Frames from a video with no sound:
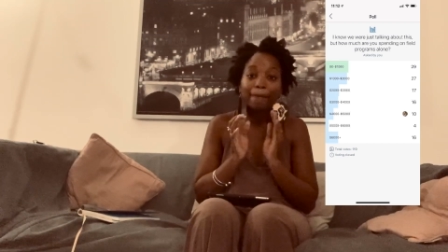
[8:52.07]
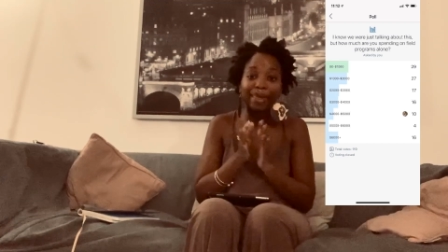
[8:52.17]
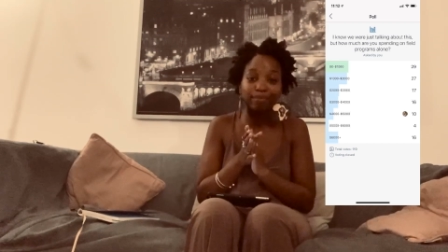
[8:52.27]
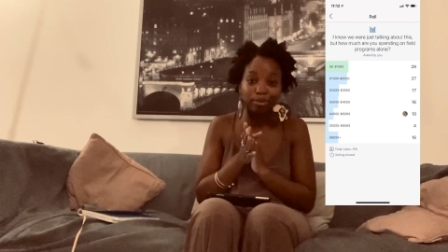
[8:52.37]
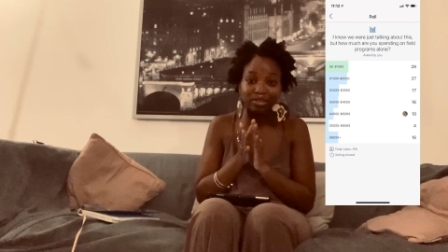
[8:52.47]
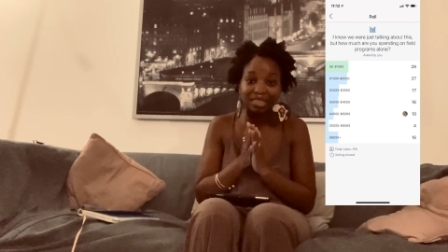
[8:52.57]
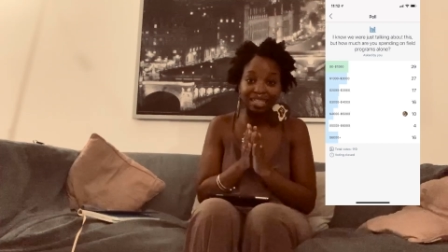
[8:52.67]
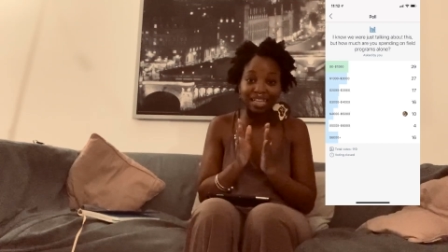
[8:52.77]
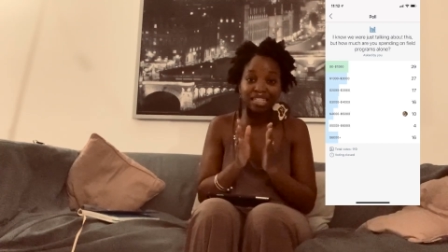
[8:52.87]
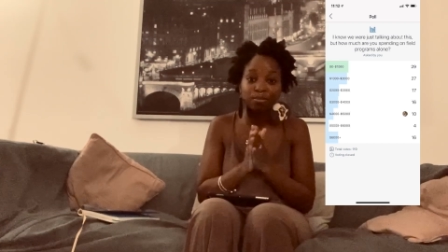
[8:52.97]
people
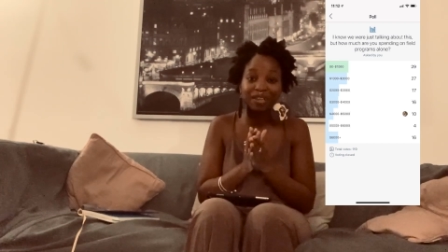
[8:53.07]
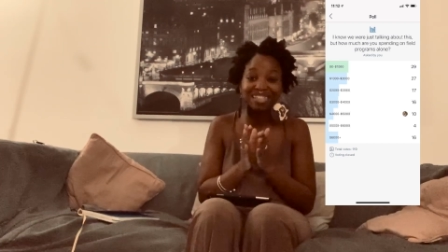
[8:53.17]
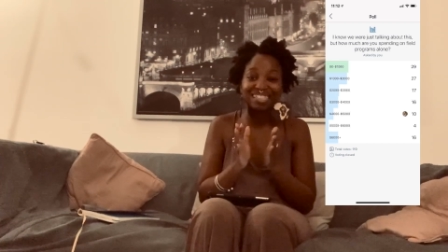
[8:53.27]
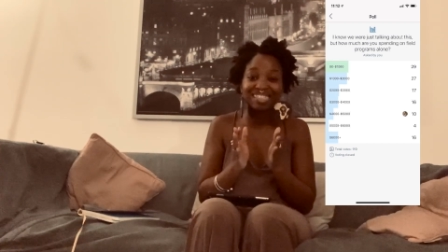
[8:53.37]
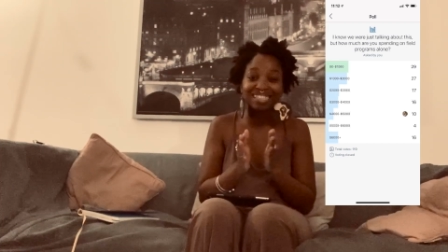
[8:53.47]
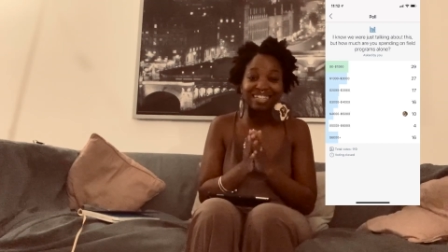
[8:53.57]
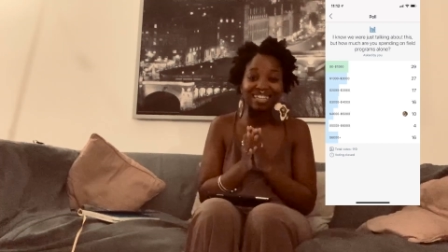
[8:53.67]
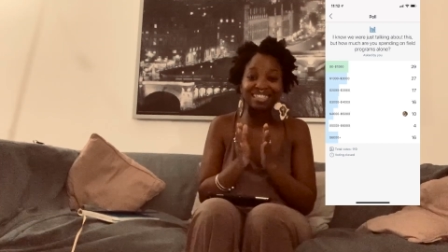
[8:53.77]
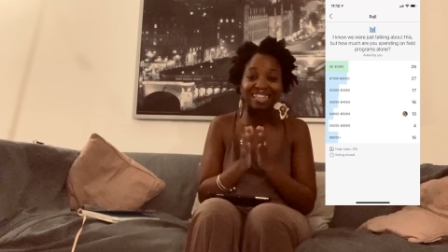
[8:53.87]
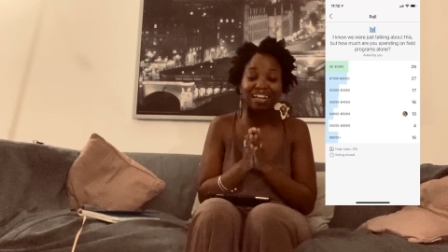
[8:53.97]
said they spent
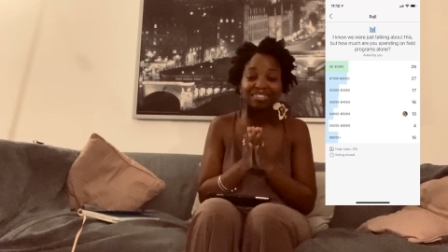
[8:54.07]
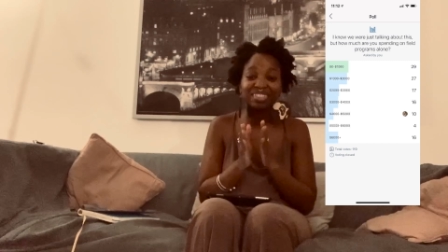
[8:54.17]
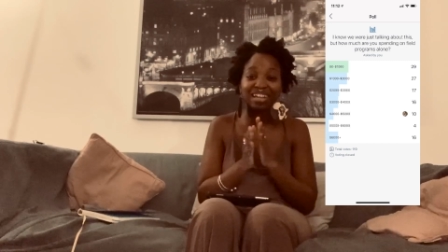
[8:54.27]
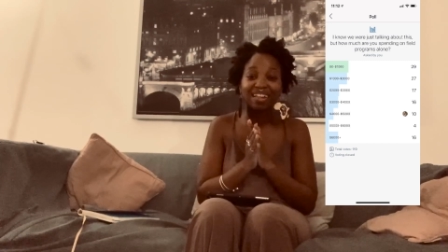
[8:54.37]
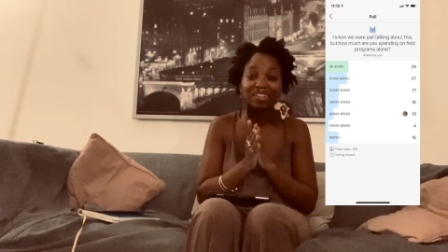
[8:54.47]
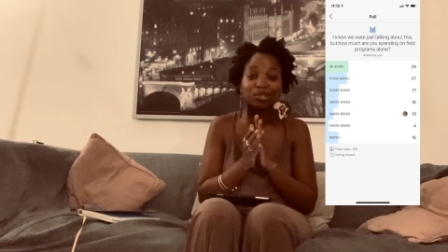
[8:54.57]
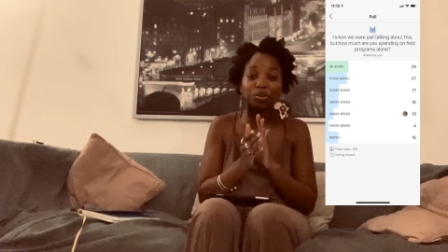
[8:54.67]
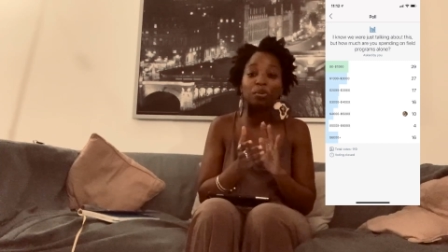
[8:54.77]
$6,000